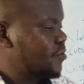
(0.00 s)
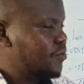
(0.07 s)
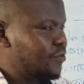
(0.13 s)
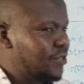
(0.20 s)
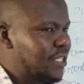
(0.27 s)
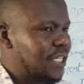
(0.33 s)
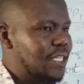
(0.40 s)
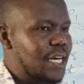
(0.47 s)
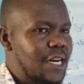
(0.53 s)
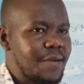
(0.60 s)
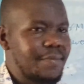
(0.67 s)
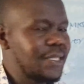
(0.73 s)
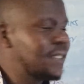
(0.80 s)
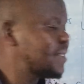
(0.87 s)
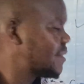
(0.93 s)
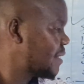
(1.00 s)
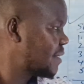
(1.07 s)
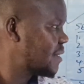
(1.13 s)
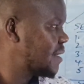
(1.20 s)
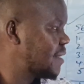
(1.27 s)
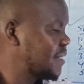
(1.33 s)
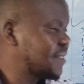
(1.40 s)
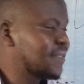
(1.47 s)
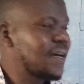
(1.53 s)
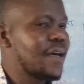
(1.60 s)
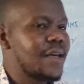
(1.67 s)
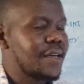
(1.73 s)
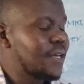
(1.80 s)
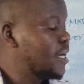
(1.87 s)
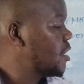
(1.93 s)
which has highly been tested, is
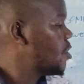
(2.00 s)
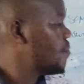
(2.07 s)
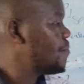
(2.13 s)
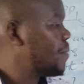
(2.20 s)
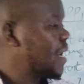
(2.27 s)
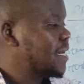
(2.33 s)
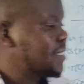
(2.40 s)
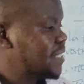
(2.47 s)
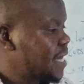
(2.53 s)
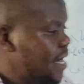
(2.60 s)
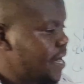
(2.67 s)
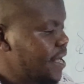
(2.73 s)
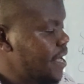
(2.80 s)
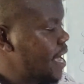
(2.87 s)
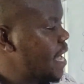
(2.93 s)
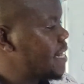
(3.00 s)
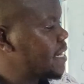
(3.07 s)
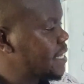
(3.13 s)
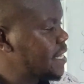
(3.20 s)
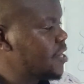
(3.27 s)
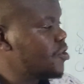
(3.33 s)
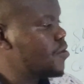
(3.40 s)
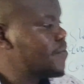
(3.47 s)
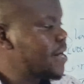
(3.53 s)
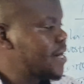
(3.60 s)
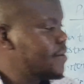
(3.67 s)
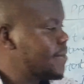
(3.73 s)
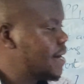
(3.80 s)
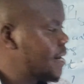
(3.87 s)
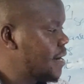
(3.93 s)
kingdom Plantae and kingdom
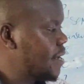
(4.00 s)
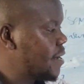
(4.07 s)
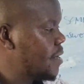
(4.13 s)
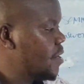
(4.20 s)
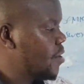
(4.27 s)
Animalia.